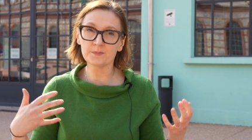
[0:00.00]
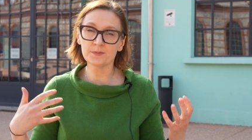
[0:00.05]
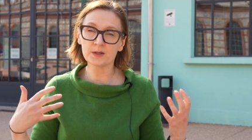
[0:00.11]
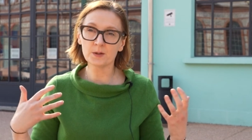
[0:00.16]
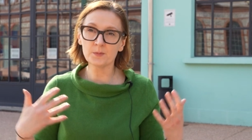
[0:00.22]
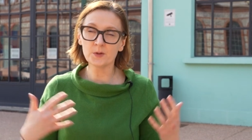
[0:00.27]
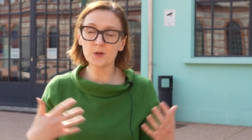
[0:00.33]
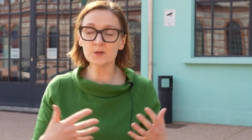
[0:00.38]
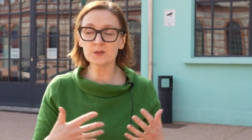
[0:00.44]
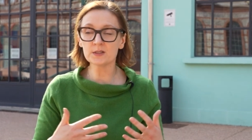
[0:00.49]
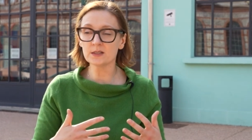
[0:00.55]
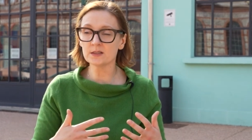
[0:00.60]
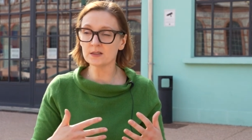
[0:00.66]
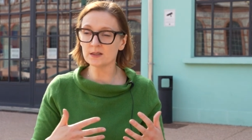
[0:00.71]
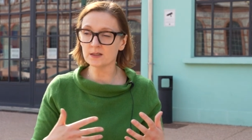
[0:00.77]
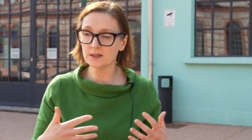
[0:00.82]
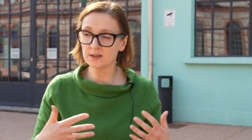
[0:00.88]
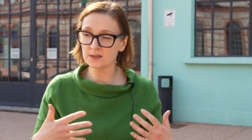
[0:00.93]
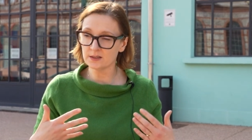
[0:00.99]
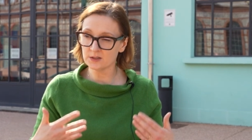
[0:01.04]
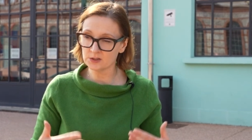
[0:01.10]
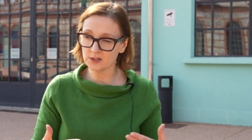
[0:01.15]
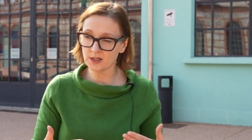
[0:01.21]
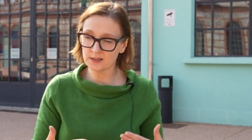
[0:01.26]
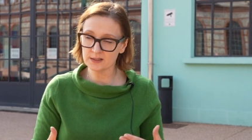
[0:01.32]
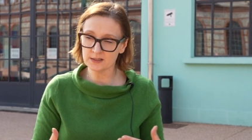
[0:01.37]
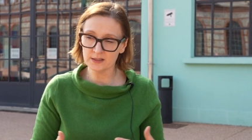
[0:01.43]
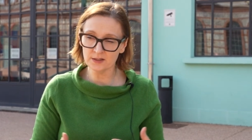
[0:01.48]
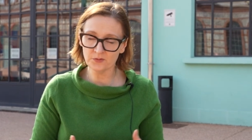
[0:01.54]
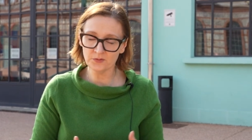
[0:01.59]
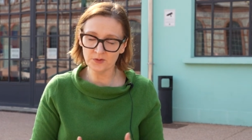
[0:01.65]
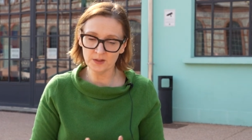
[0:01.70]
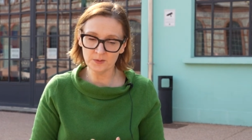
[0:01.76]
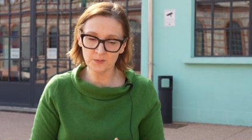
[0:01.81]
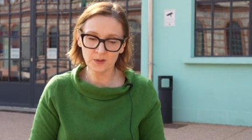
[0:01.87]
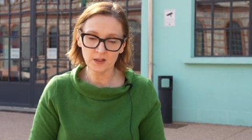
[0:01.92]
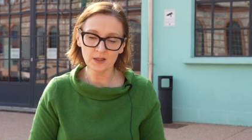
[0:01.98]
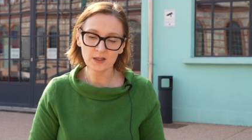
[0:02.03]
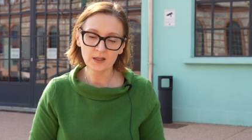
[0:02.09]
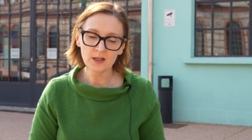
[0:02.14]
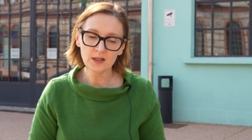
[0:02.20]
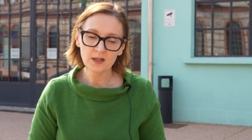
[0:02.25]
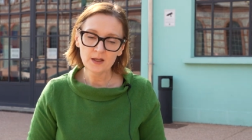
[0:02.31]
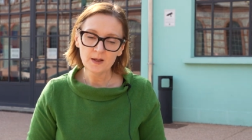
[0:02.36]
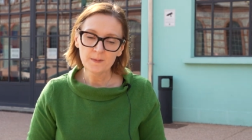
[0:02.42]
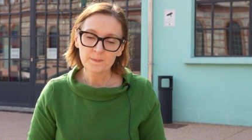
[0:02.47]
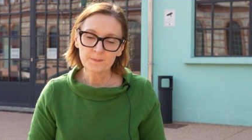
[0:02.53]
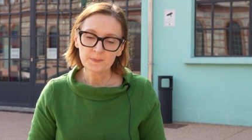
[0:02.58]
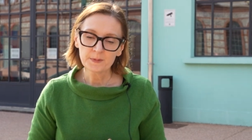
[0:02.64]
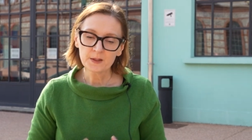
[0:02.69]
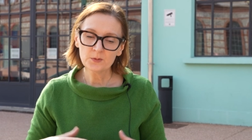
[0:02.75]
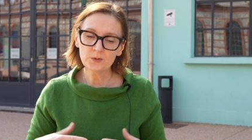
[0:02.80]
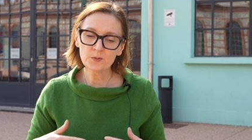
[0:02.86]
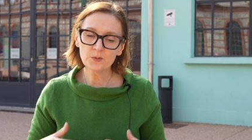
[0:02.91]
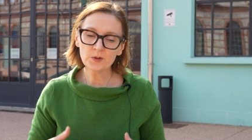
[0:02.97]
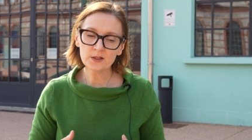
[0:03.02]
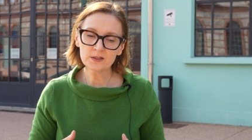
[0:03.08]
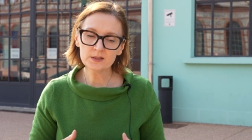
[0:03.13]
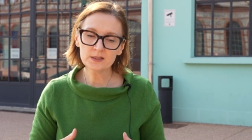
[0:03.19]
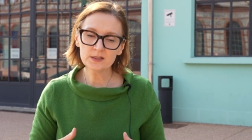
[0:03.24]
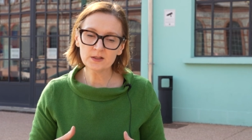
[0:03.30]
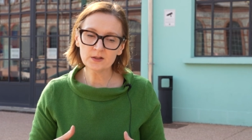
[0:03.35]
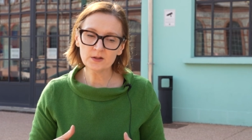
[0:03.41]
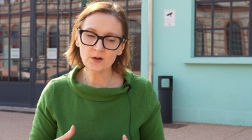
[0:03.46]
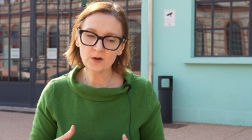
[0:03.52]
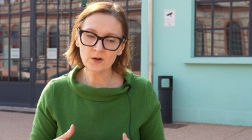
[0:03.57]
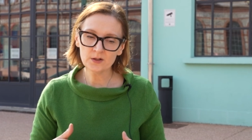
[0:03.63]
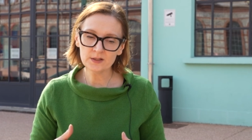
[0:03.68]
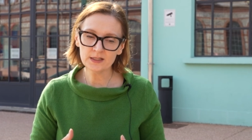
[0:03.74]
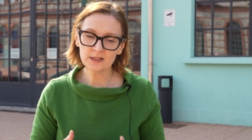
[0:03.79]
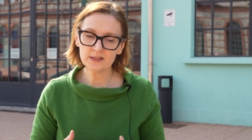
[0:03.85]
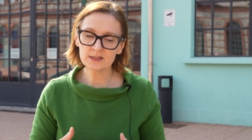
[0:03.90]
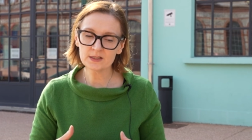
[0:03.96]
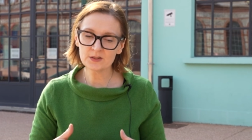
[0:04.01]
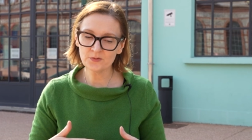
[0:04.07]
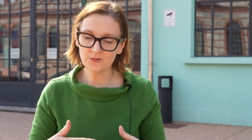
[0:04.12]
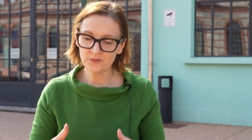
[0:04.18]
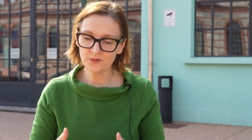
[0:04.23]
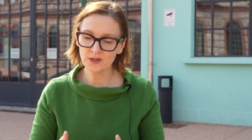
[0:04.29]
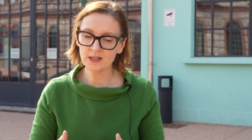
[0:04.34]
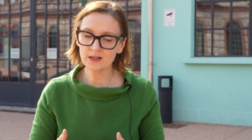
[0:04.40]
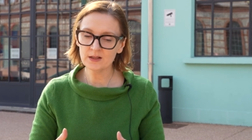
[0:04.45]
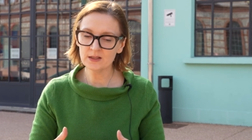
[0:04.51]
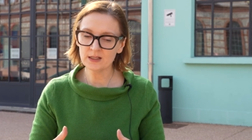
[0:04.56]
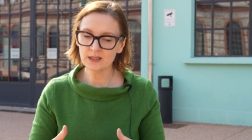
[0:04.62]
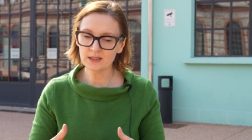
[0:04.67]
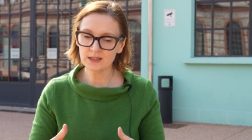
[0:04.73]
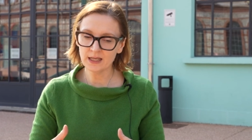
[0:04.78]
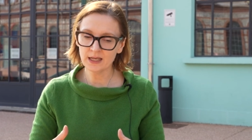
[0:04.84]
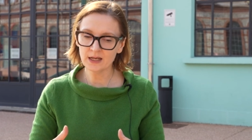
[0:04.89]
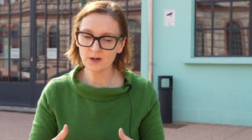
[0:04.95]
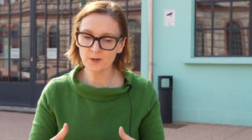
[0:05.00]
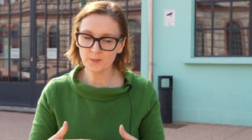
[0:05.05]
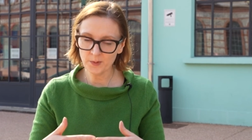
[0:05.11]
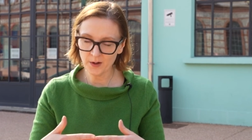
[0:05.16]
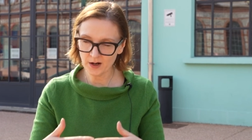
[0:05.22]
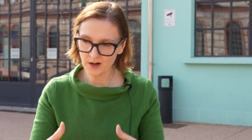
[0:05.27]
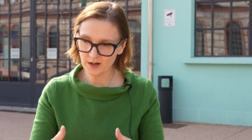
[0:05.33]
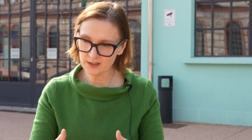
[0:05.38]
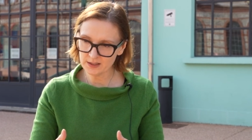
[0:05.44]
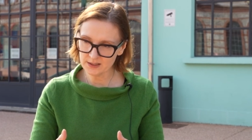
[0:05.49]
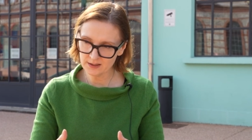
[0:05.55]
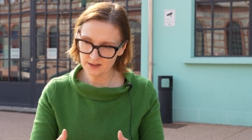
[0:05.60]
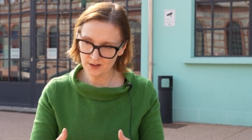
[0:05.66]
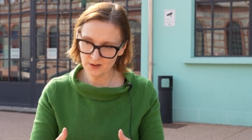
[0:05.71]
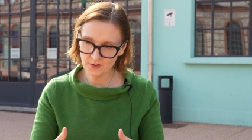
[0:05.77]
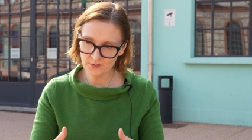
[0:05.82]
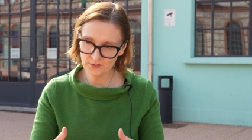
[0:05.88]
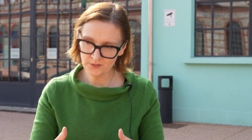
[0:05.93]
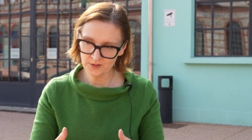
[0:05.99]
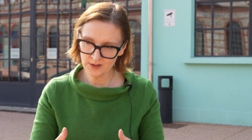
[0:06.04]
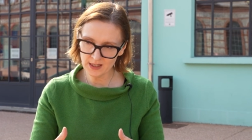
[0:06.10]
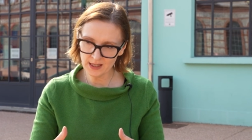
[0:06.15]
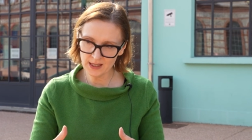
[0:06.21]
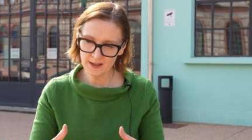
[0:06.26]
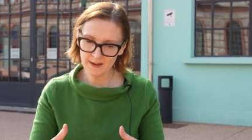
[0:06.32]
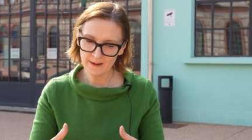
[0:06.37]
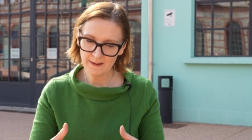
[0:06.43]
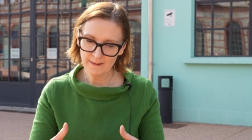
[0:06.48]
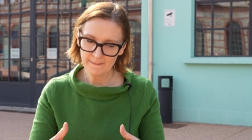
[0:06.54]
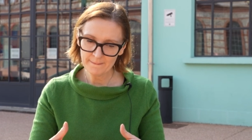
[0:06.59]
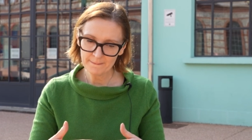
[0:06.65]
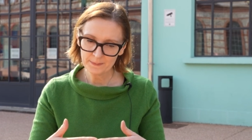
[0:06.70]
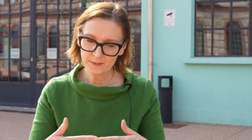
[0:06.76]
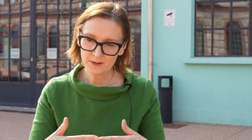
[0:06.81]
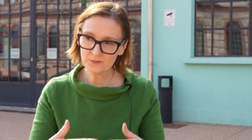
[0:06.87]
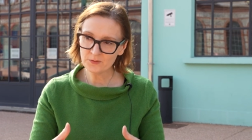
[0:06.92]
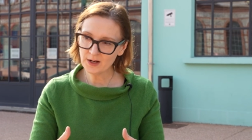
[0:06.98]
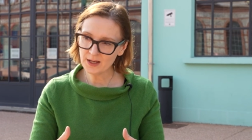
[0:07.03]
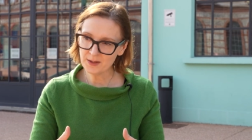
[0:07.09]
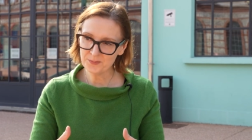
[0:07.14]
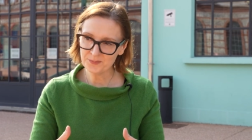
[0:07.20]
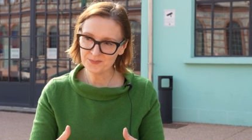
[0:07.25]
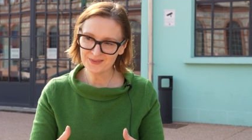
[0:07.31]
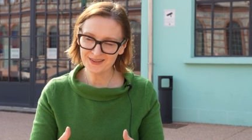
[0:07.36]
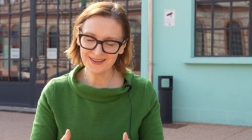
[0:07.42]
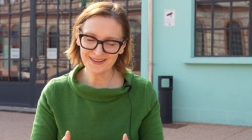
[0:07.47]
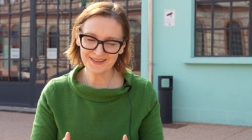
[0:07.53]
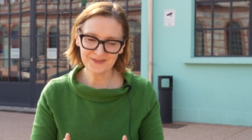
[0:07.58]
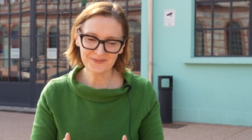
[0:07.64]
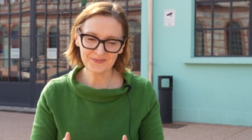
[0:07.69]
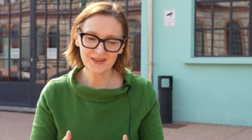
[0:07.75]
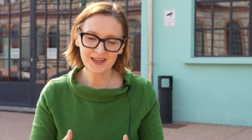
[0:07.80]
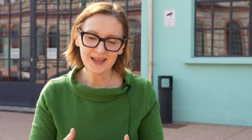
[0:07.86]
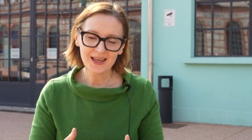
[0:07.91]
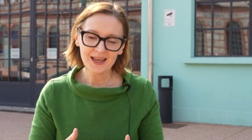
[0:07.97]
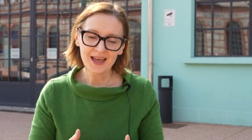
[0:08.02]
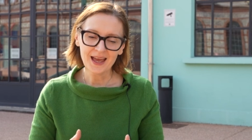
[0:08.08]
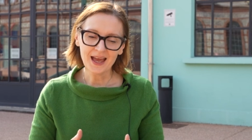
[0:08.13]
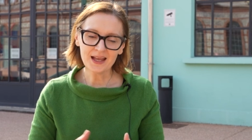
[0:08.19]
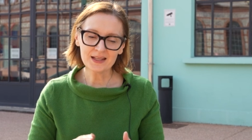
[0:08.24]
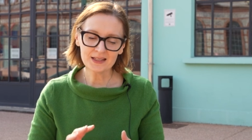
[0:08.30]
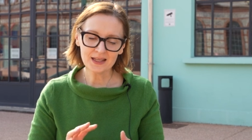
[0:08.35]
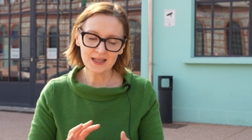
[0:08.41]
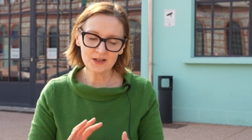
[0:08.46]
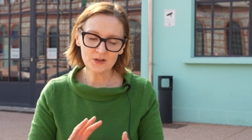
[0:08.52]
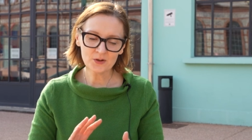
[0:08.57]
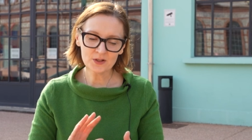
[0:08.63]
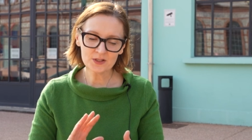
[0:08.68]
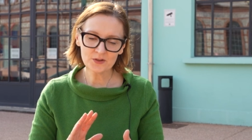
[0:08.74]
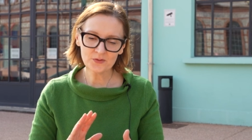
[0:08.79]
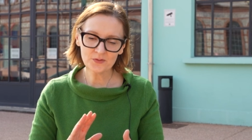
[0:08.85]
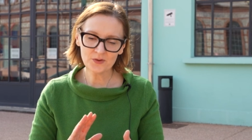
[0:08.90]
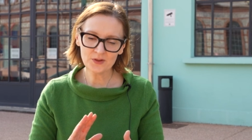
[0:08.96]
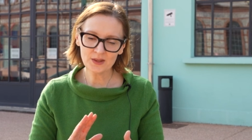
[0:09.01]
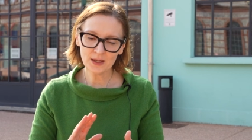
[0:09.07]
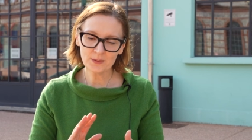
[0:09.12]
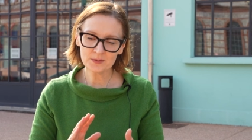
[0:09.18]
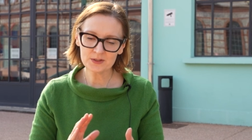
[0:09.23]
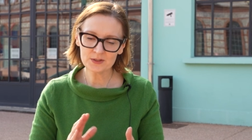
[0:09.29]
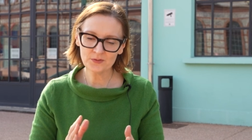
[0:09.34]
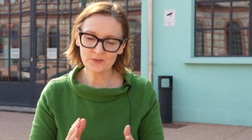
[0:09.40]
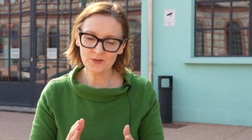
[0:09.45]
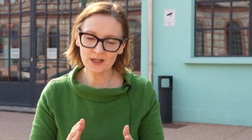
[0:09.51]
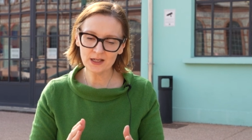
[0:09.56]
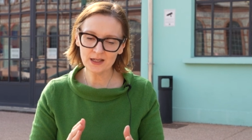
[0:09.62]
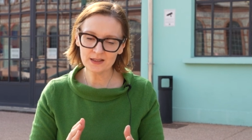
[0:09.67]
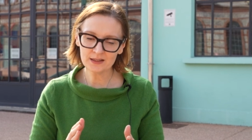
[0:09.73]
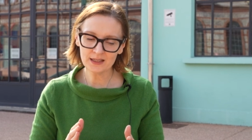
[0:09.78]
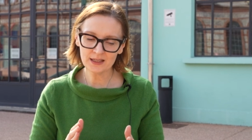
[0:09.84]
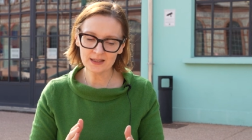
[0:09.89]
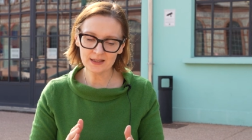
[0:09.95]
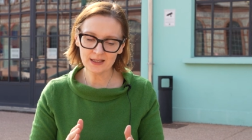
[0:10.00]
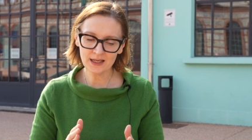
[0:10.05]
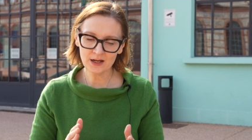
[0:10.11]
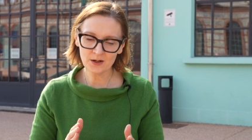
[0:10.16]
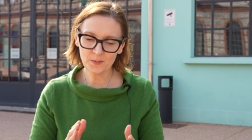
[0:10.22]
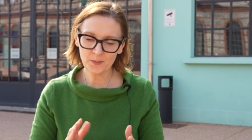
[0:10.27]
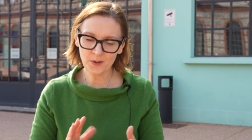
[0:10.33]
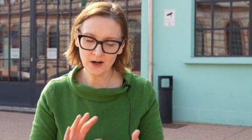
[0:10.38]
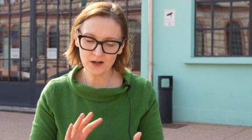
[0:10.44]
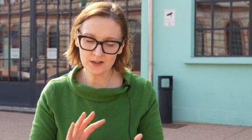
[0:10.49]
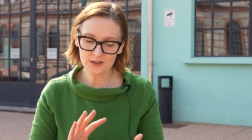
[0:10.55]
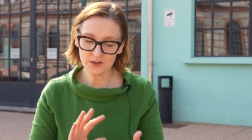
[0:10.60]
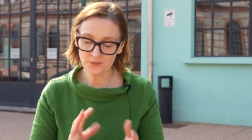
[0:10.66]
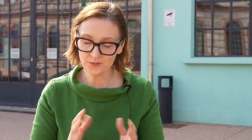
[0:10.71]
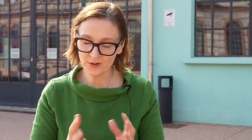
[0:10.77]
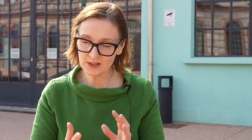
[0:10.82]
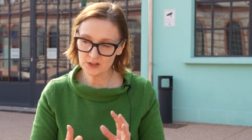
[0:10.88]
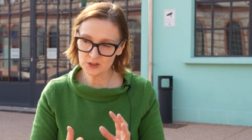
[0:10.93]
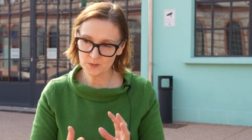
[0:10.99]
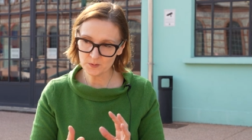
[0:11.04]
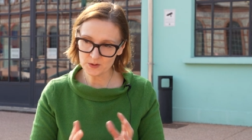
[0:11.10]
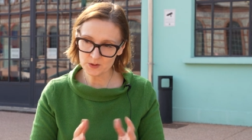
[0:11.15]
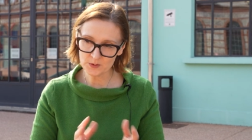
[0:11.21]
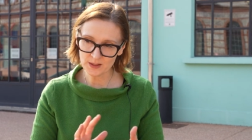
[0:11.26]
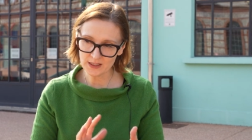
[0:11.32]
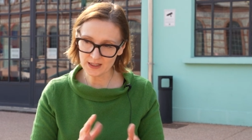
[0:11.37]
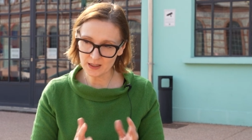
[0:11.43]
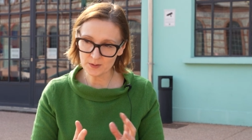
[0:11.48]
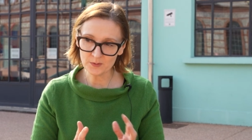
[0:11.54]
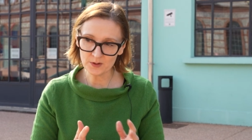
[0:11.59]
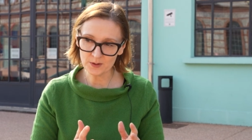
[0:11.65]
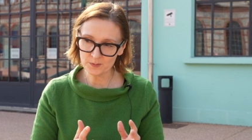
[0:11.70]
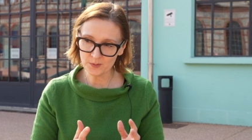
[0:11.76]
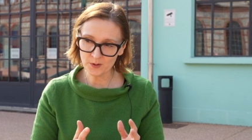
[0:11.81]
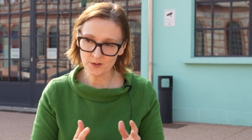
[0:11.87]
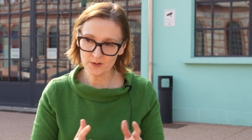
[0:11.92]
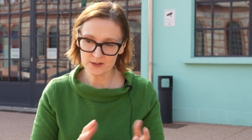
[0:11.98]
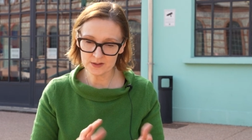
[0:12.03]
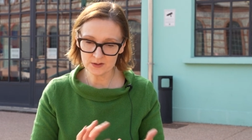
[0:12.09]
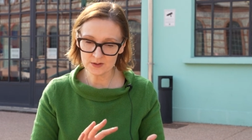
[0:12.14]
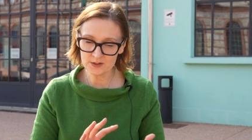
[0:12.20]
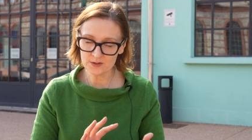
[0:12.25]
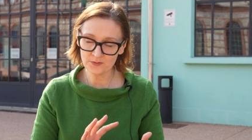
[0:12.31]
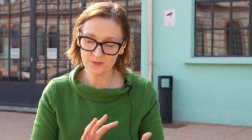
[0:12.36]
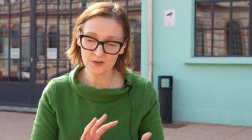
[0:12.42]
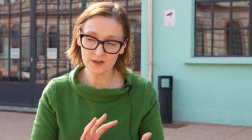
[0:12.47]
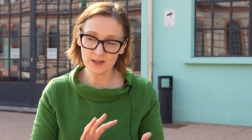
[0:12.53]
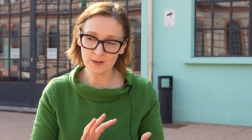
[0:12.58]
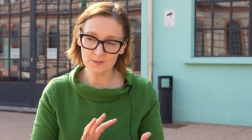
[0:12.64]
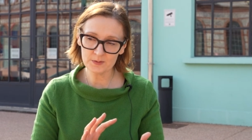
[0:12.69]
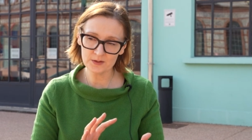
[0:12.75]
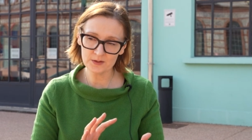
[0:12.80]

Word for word: composing the shots in the film, we wanted our audience to feel that they are part of the frame. And in order for them to feel like that they are part of the friendship between Elmer and Boris, or for them